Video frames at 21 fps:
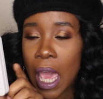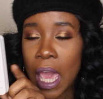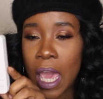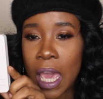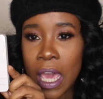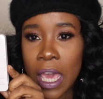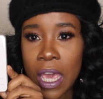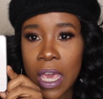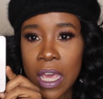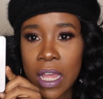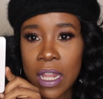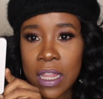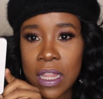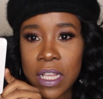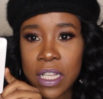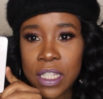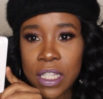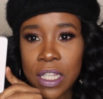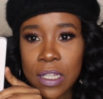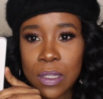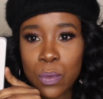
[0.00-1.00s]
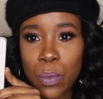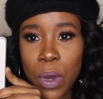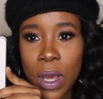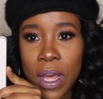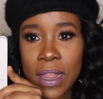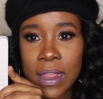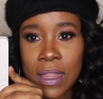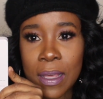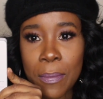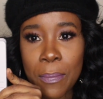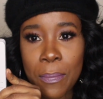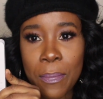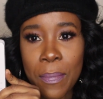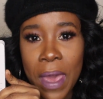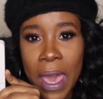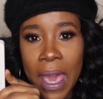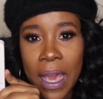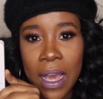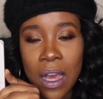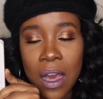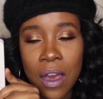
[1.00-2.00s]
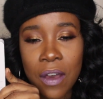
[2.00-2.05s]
And this is what the back